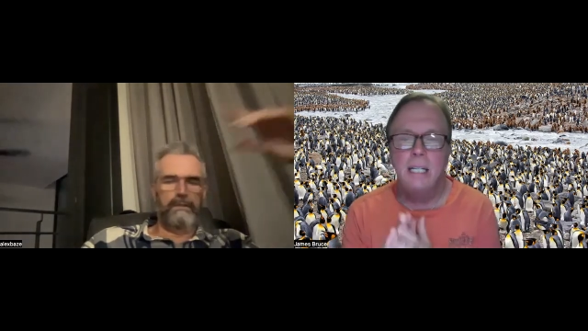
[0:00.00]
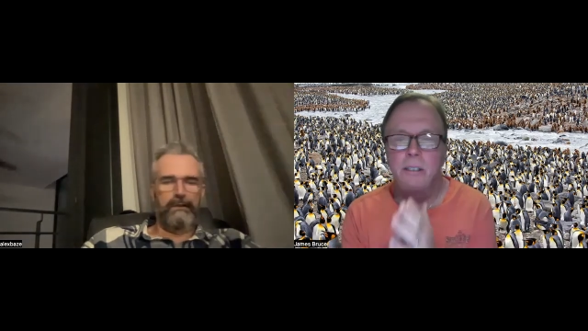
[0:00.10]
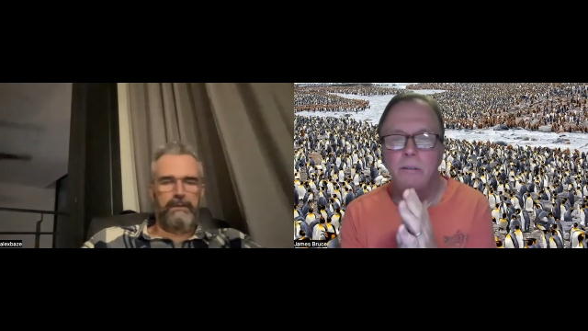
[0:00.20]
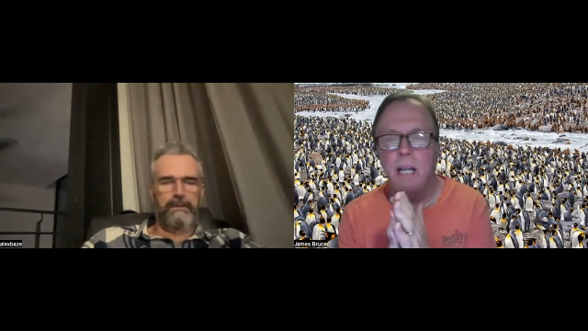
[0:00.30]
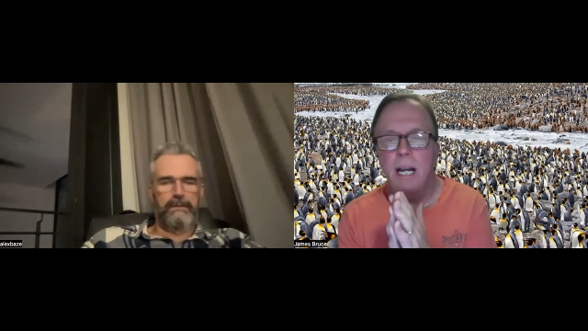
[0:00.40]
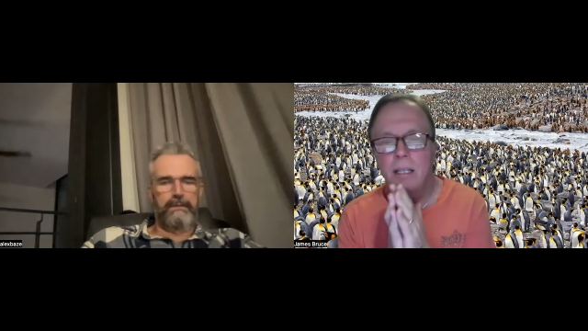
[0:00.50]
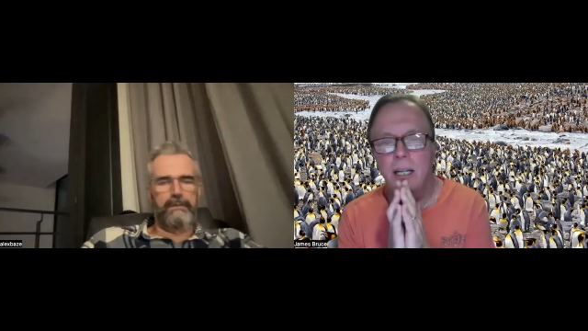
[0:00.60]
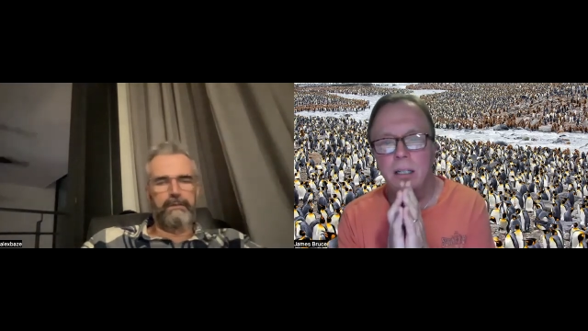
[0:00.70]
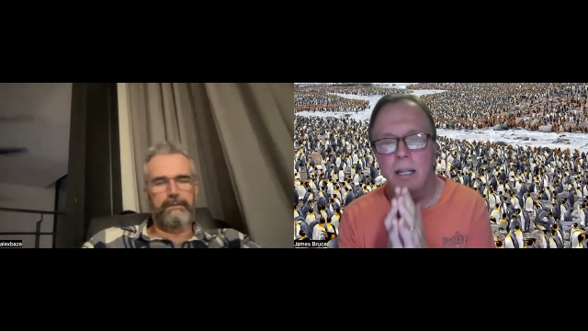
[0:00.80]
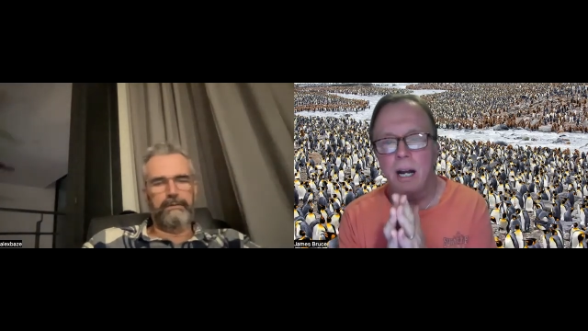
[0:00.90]
Speaker 1: i do like
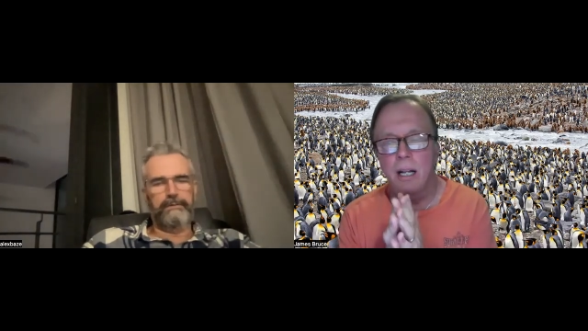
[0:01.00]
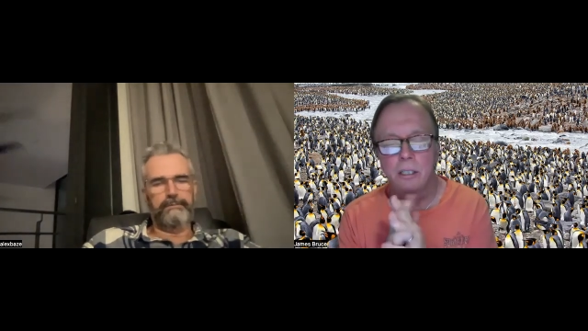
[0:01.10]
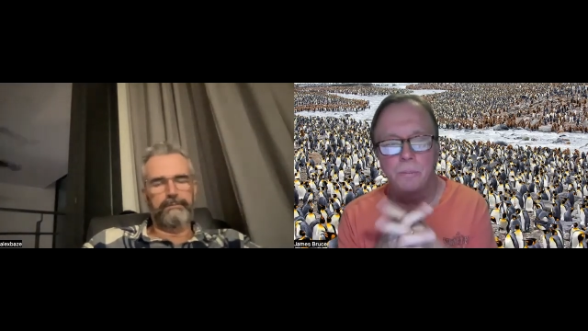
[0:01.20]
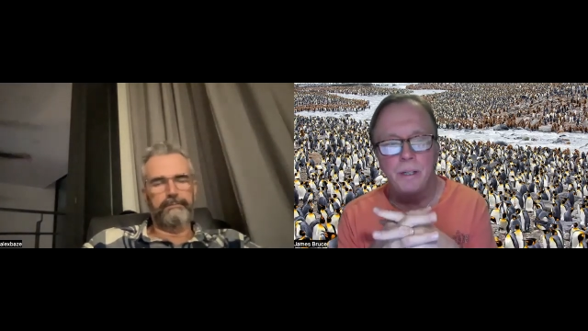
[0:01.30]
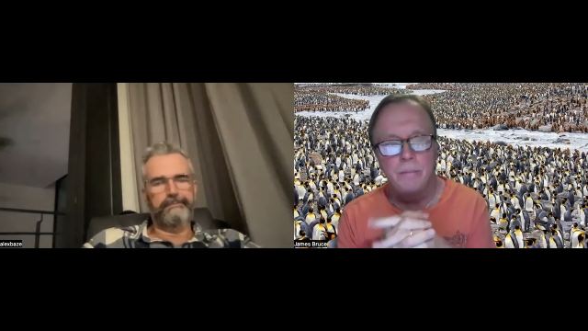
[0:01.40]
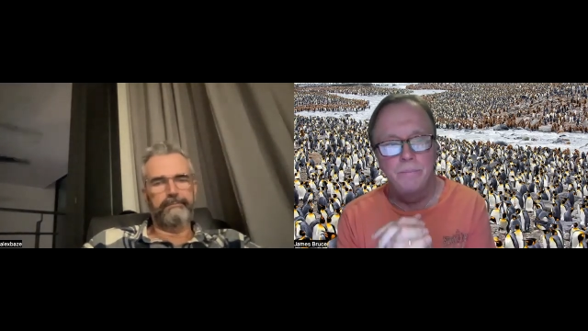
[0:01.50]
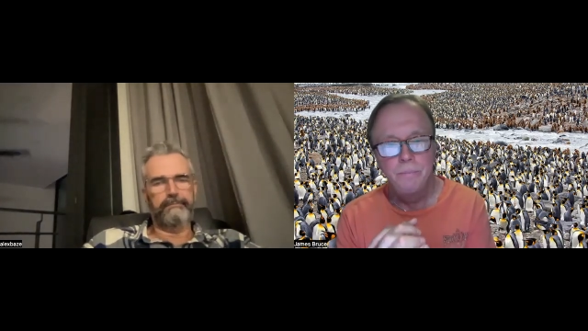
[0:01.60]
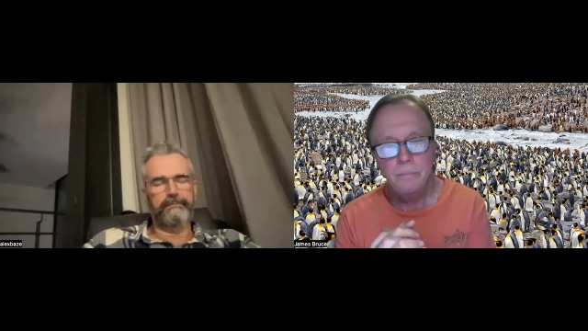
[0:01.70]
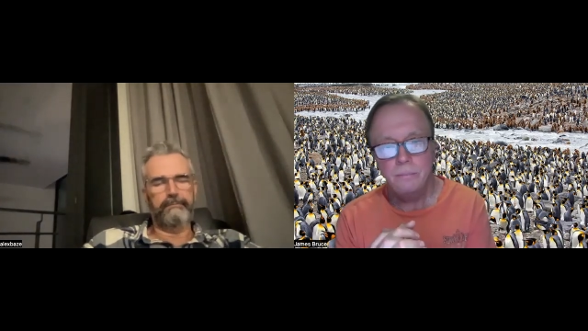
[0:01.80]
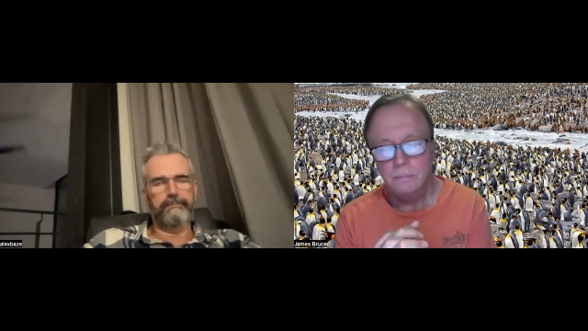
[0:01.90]
the acknowledgement
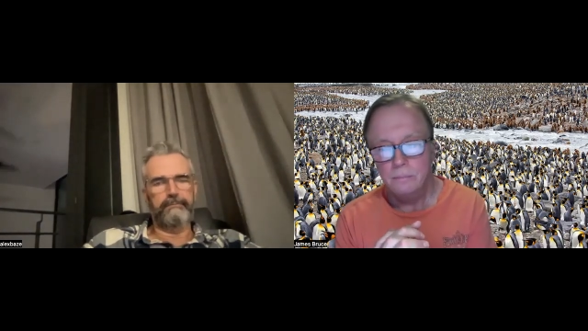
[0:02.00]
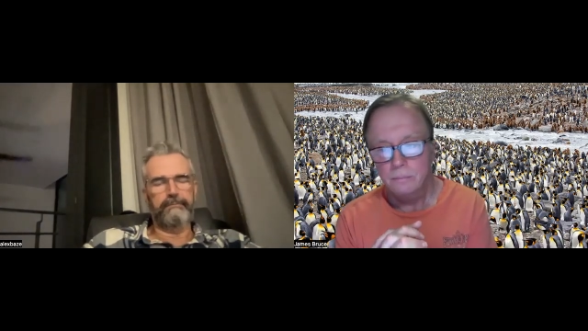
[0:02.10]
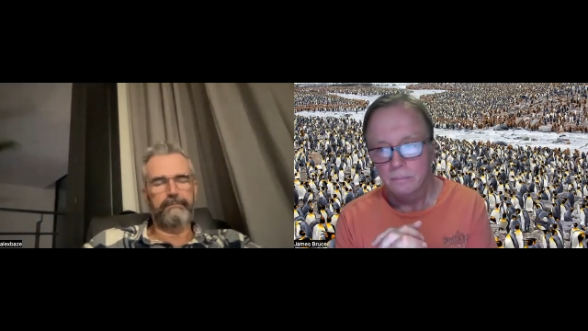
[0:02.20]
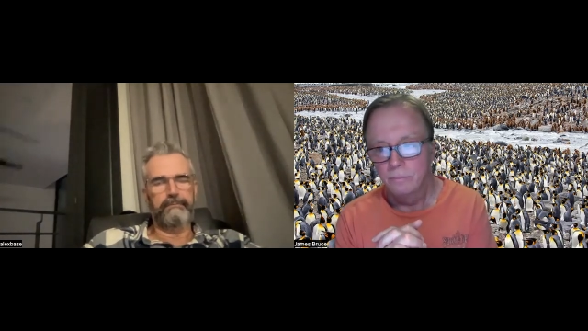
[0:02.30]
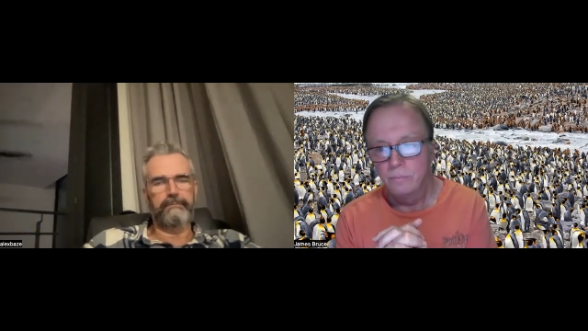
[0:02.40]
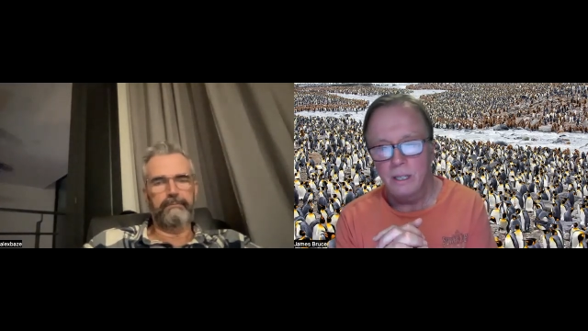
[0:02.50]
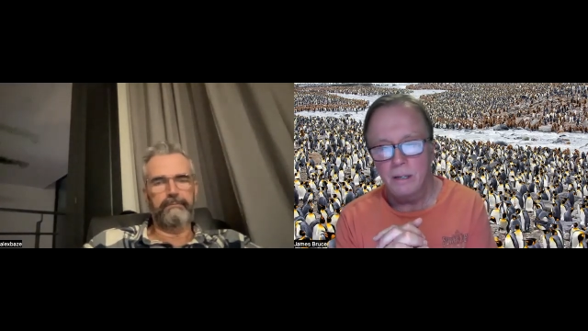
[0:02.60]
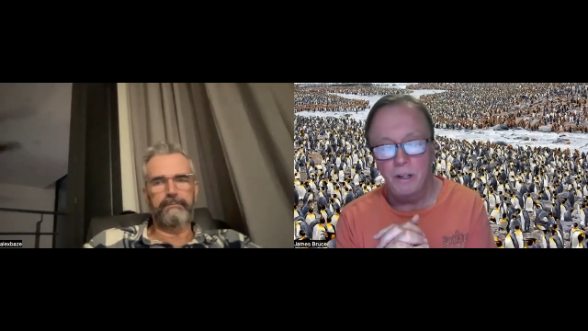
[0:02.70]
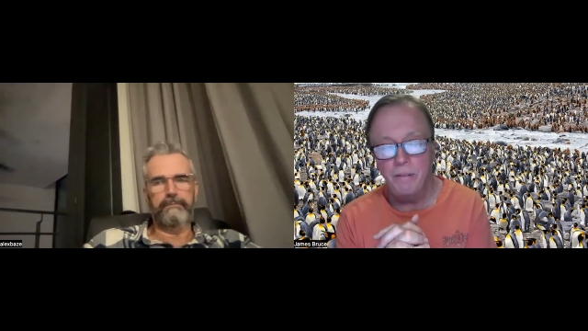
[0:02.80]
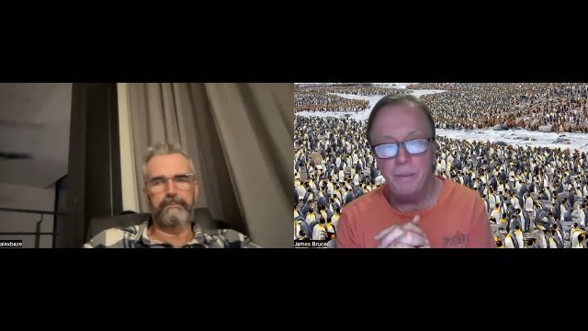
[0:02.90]

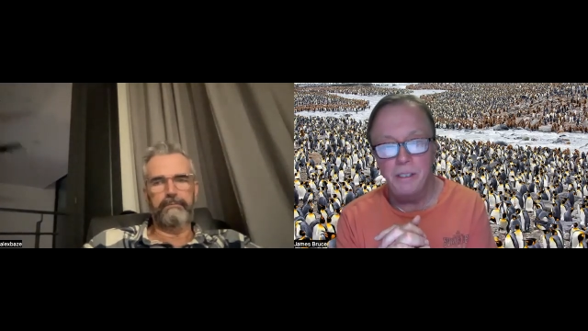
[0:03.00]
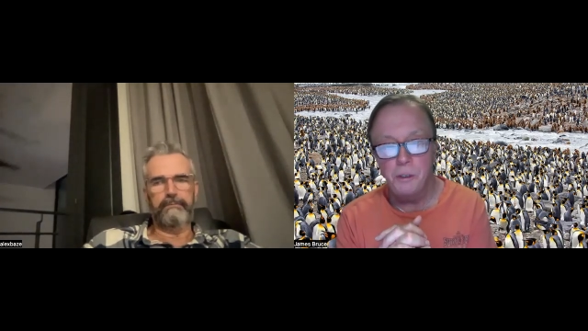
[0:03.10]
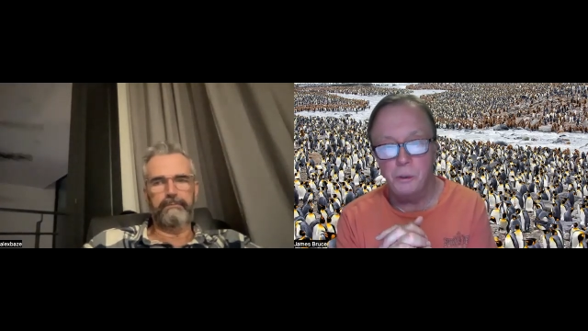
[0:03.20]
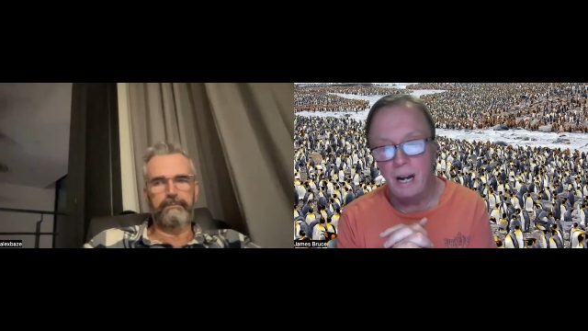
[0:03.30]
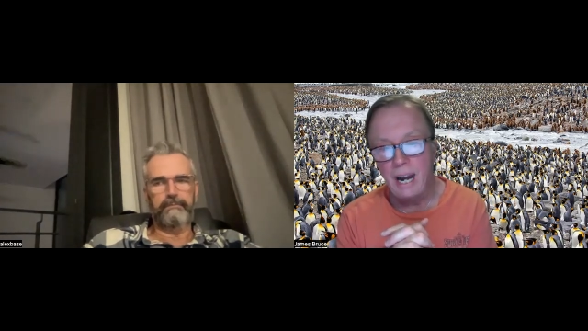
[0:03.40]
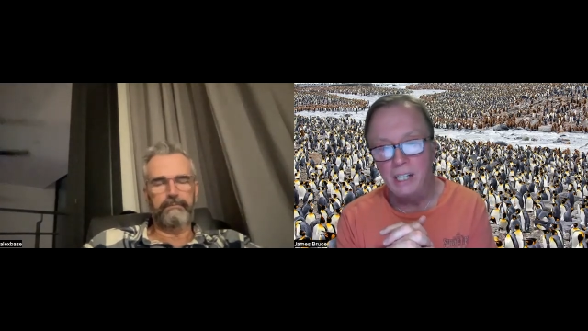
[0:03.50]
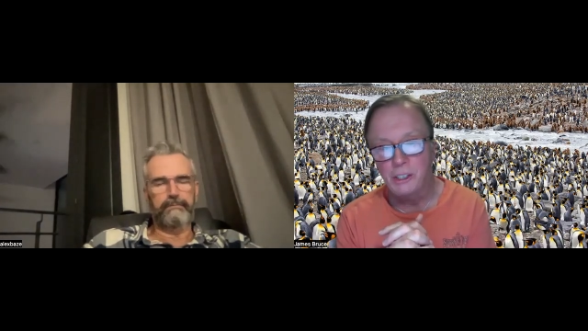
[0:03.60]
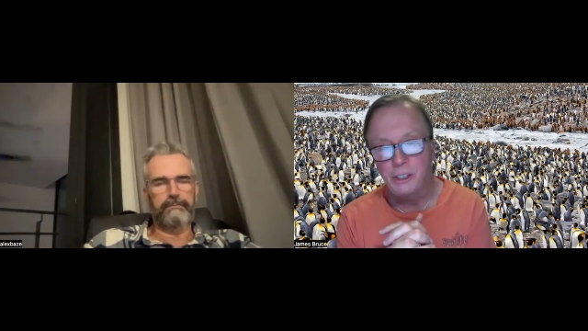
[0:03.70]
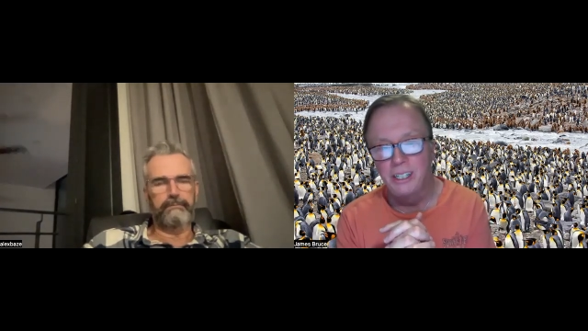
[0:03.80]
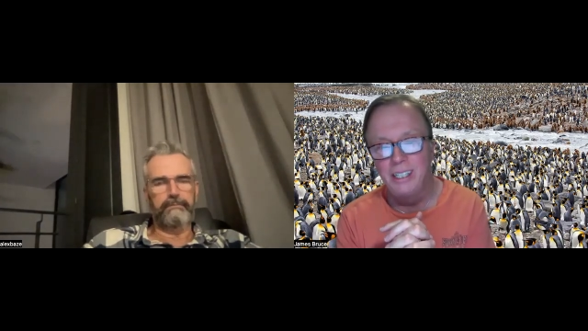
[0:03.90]
that we've been
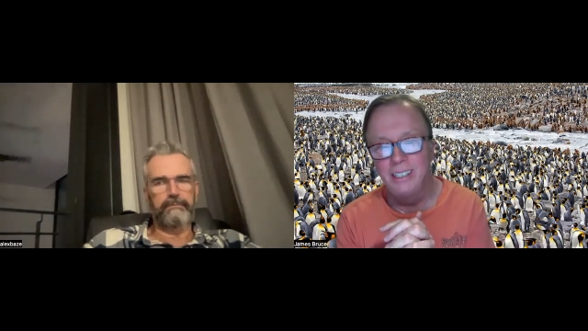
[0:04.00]
trash